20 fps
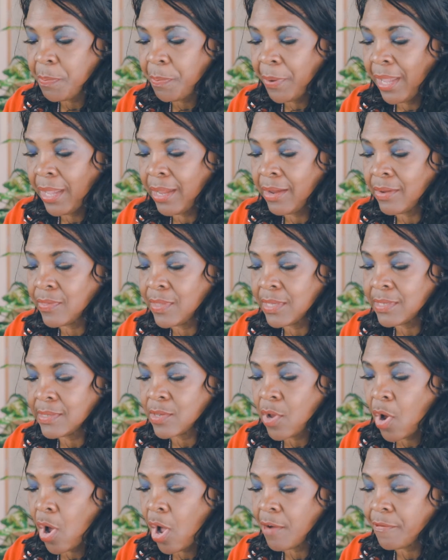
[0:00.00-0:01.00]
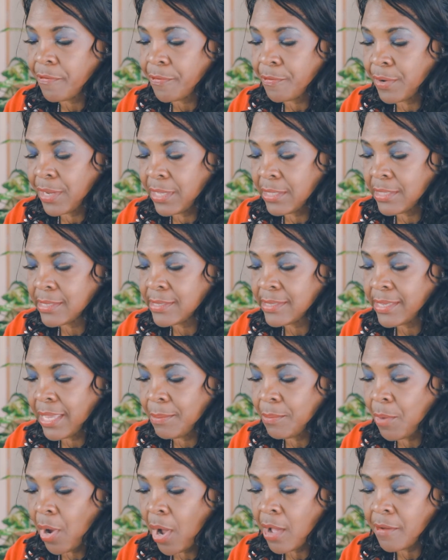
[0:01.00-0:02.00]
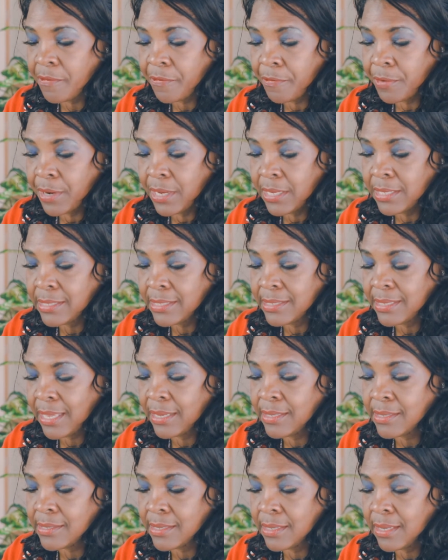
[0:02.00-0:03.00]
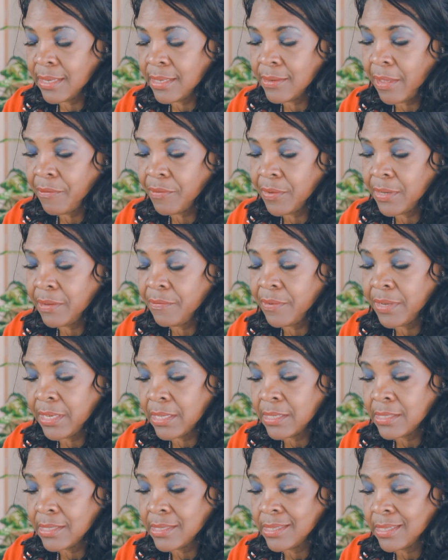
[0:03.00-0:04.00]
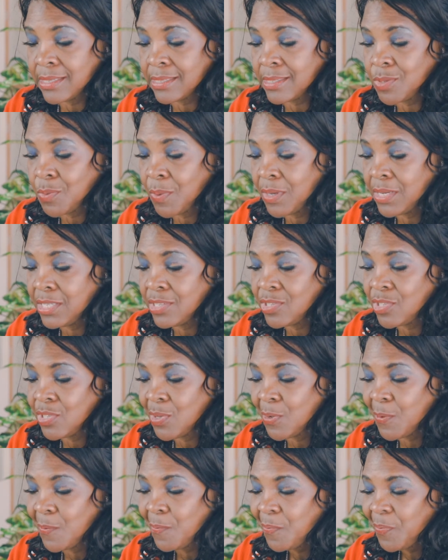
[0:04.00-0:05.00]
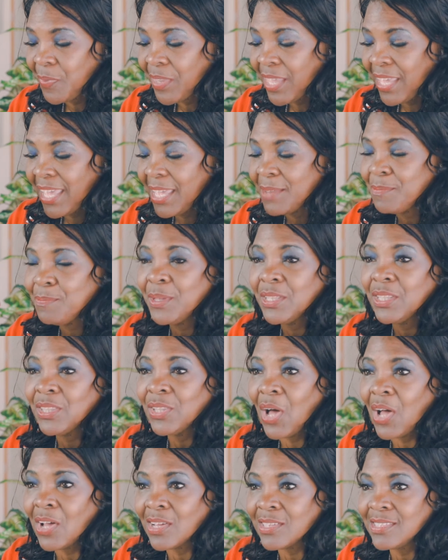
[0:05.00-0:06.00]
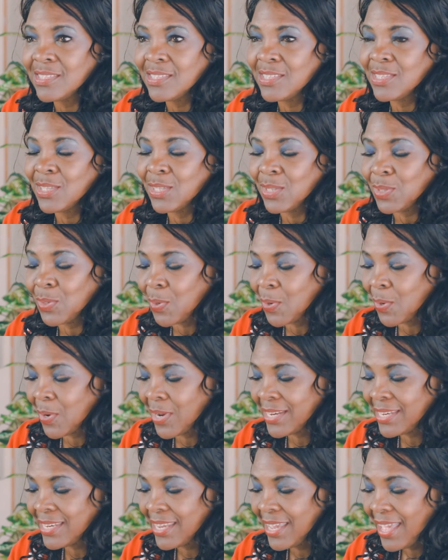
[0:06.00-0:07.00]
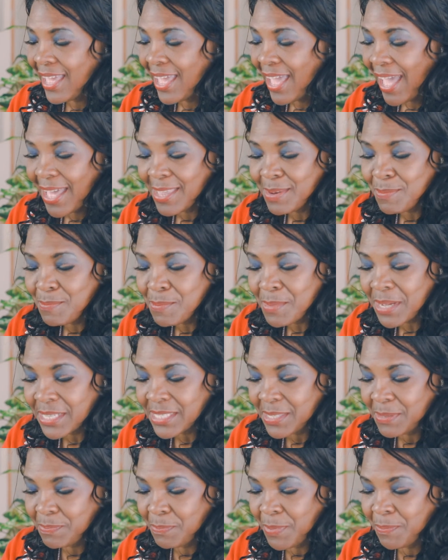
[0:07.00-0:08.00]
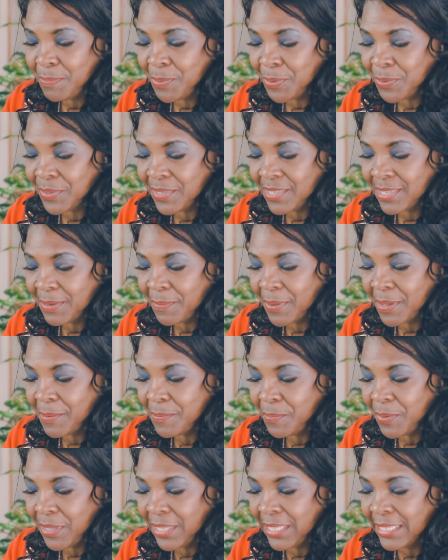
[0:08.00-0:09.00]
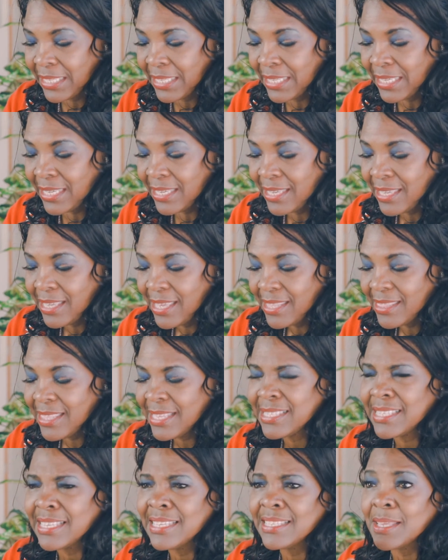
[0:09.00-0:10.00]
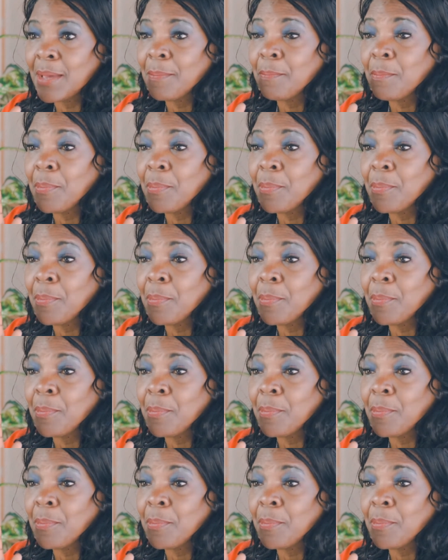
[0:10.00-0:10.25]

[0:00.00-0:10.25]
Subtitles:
prepare this offering, the same offering it says in Leviticus 6:22. It belongs to the Lord and must be burnt up completely. This is a